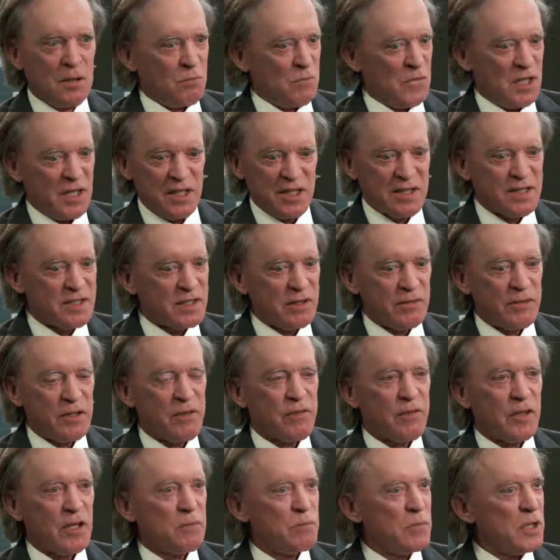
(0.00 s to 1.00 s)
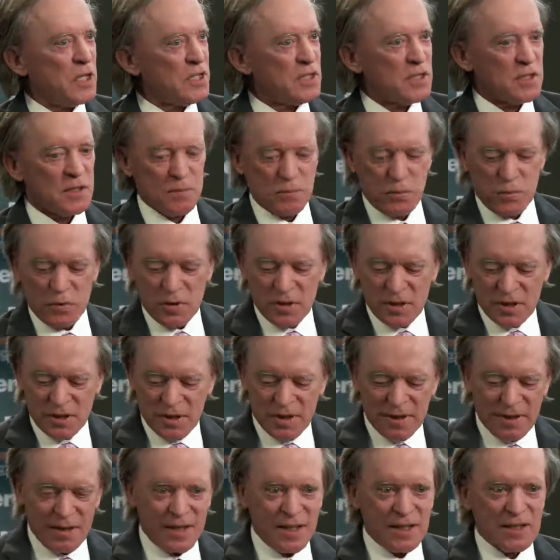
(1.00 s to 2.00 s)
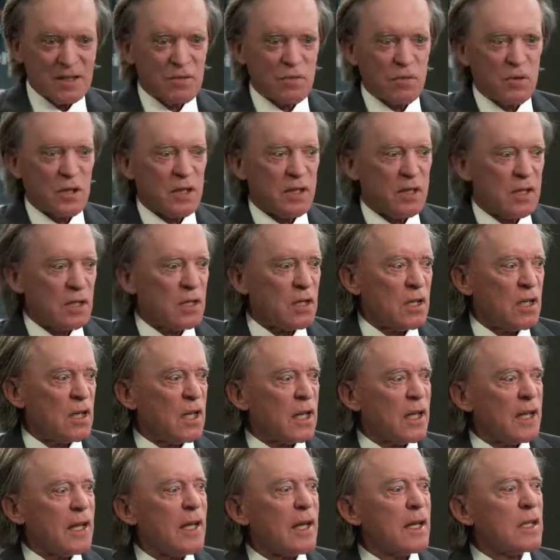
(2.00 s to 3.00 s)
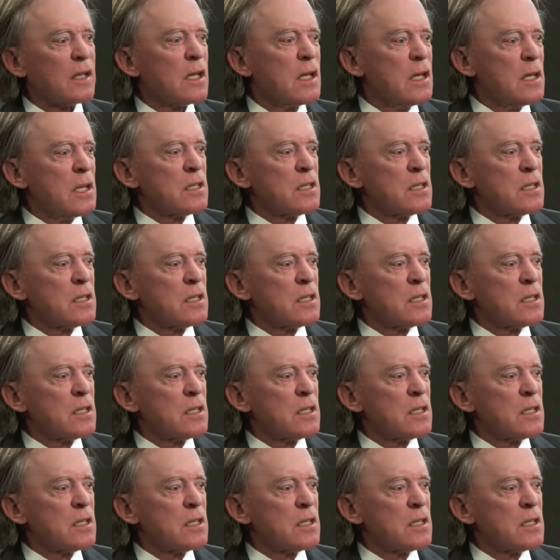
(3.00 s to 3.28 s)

minus 75 basis points, and that's what they're going to get.